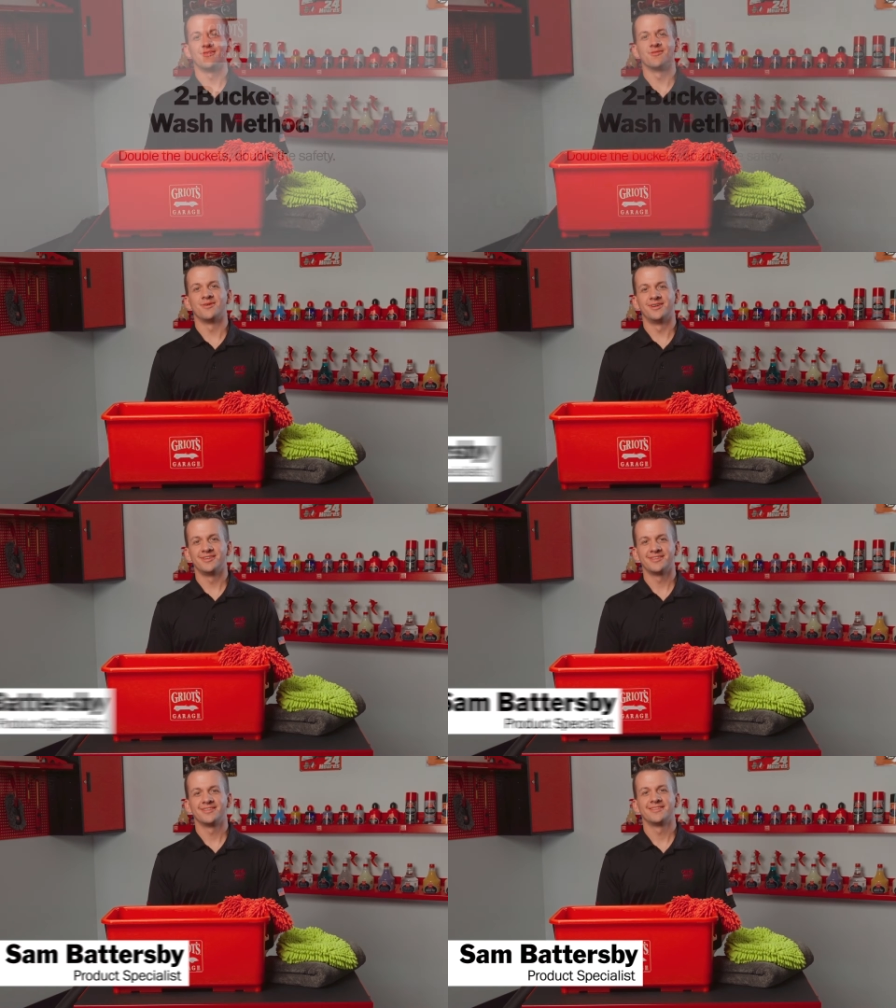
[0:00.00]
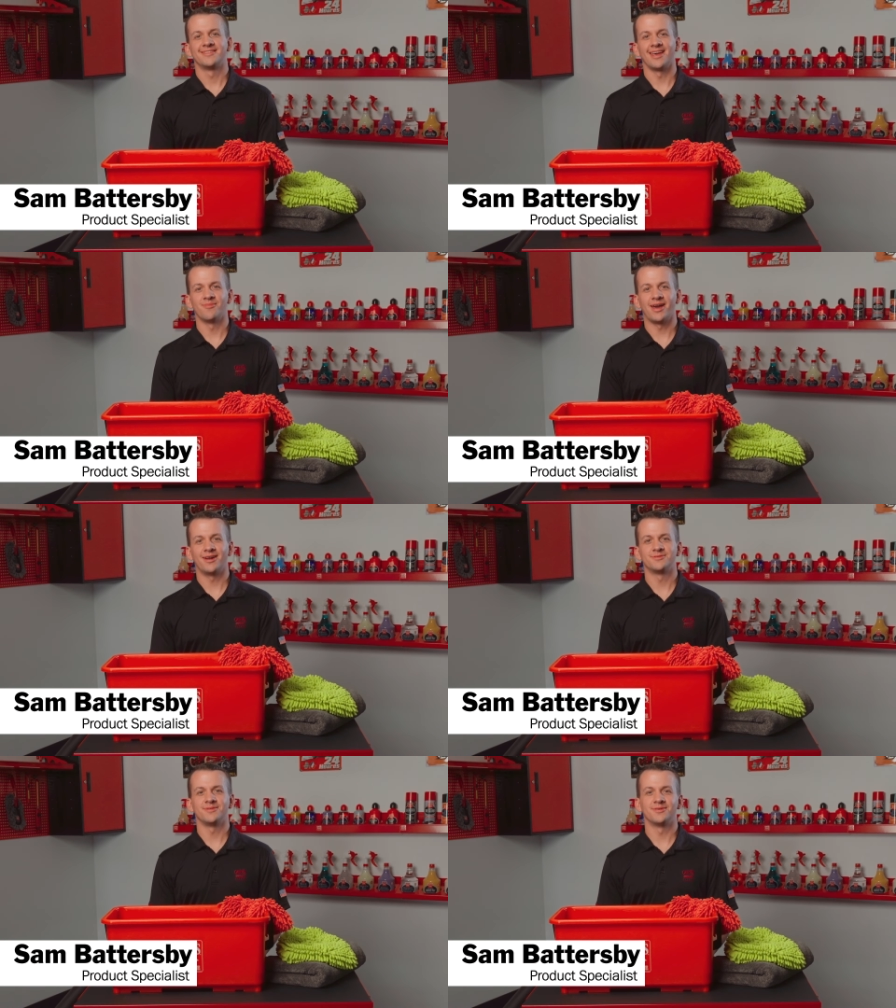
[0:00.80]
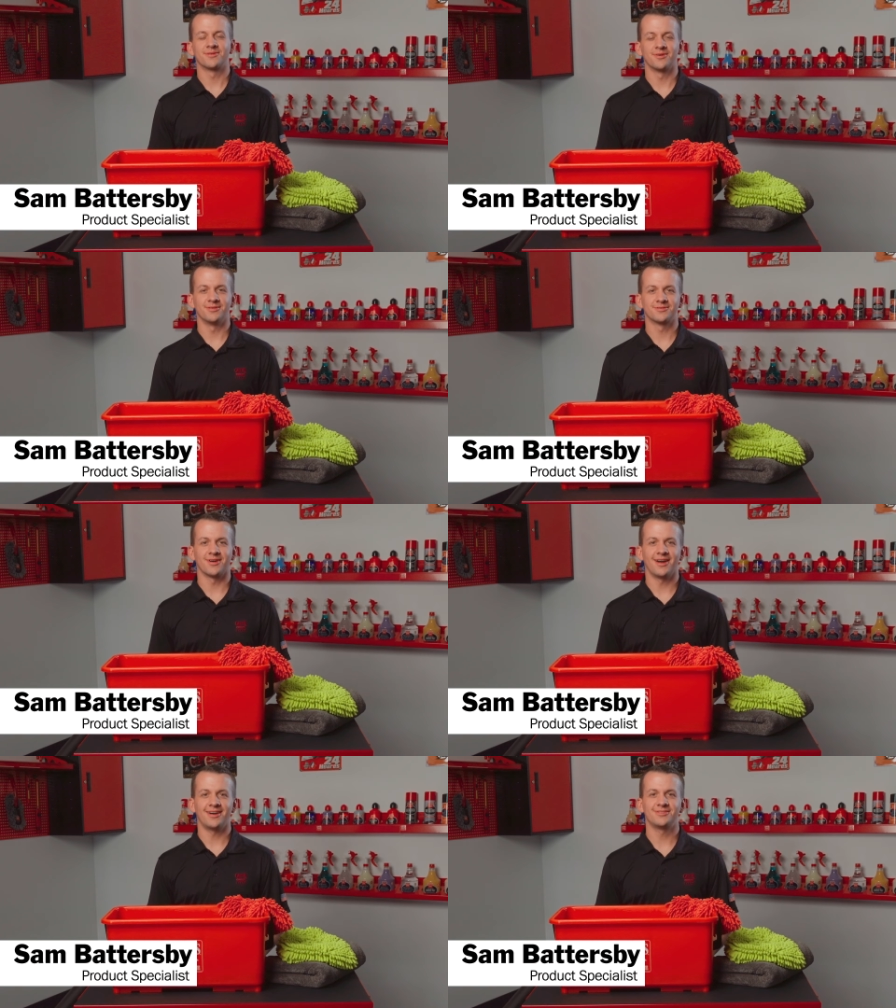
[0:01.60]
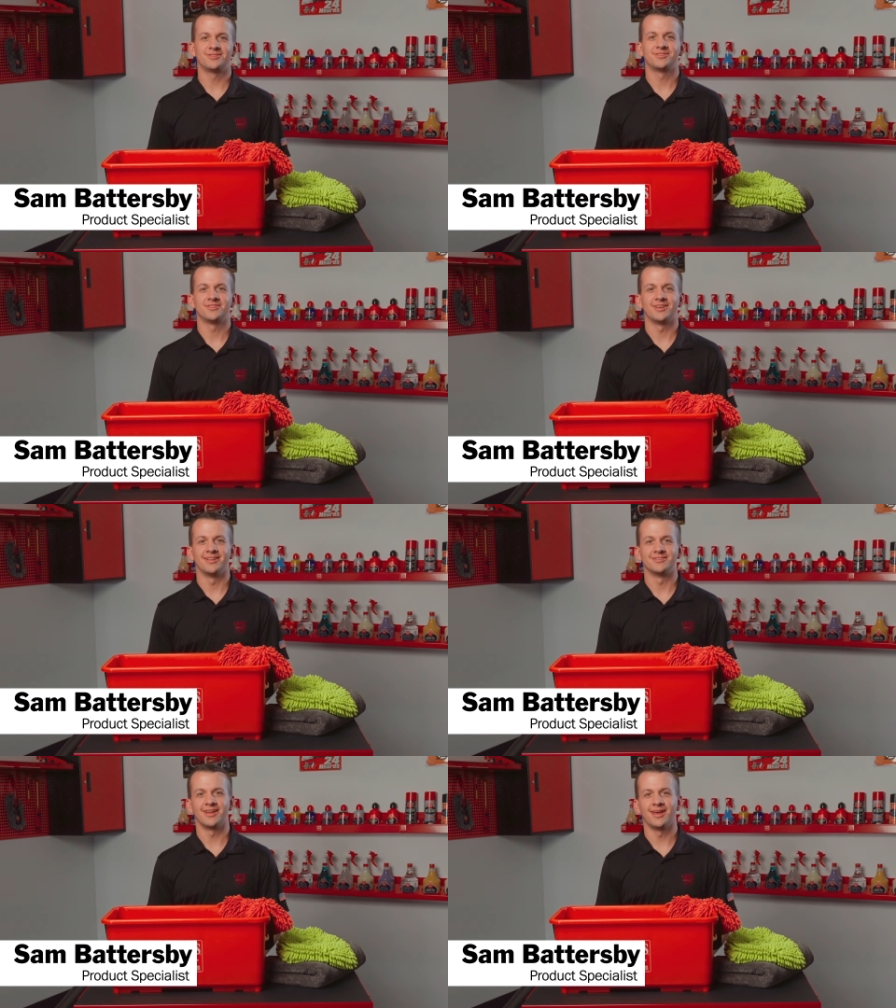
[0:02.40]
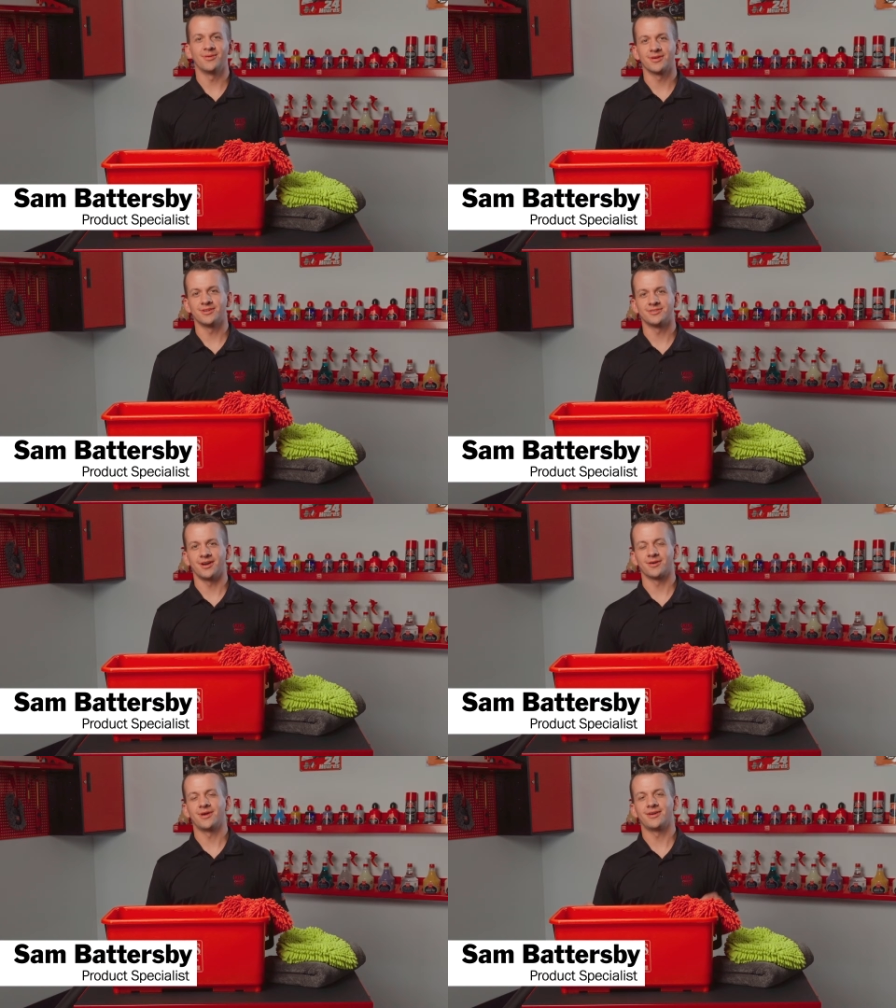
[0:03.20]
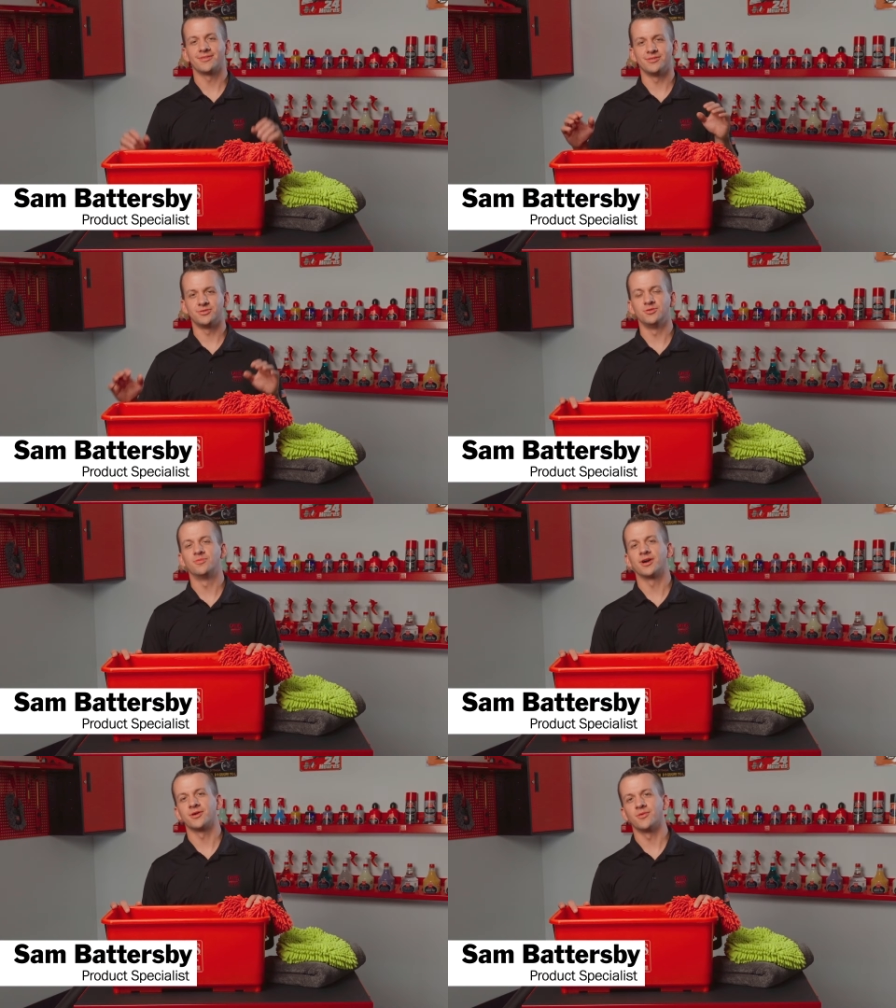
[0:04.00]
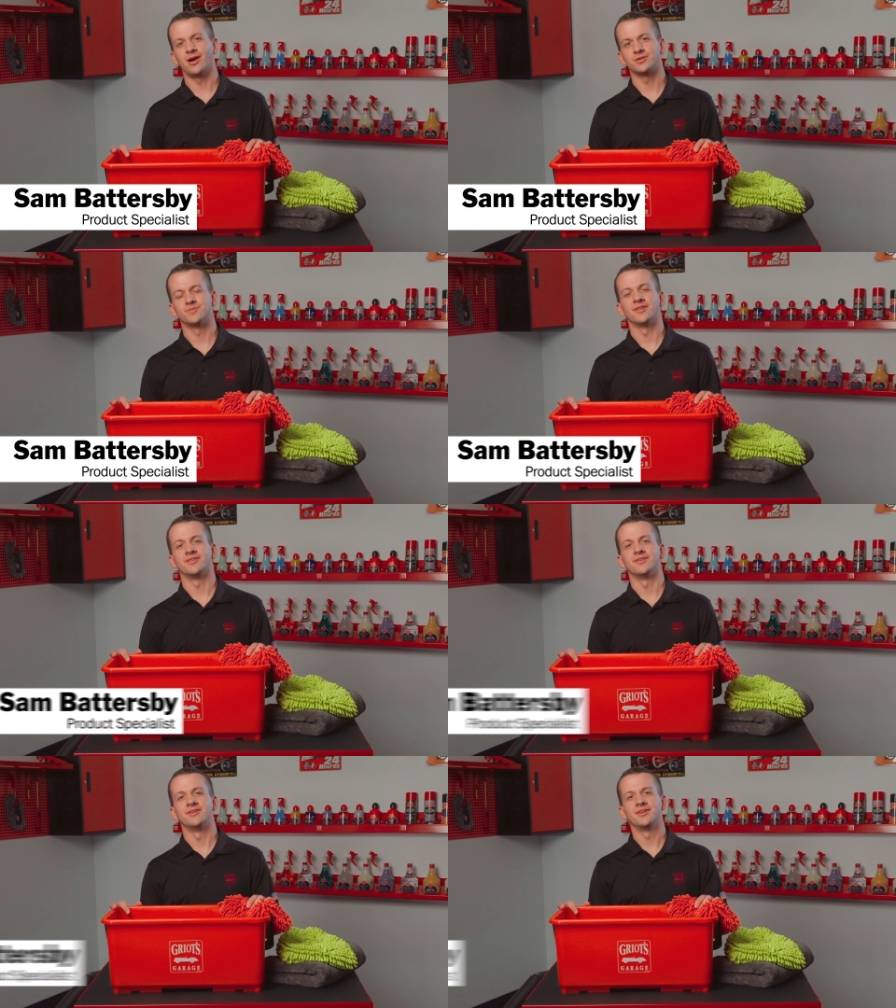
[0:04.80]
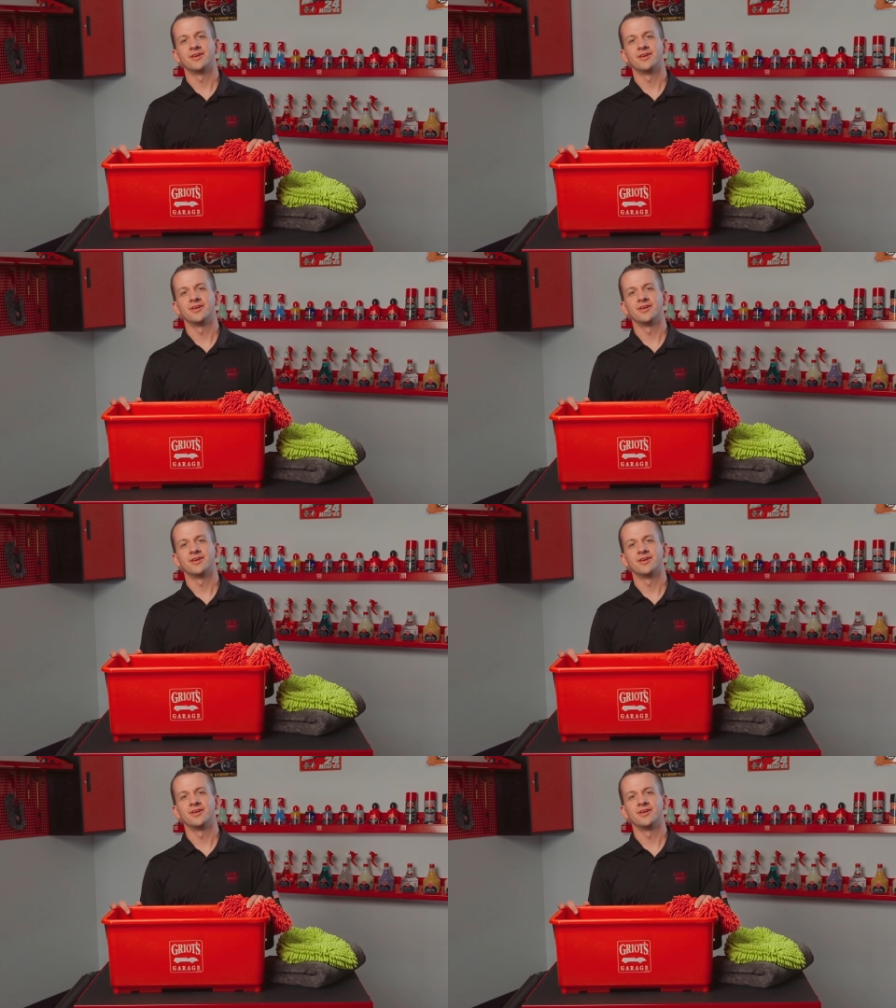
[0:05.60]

Hey everyone, Sam Battersby with Griot's Garage, and today we're going to talk about the two bucket wash method.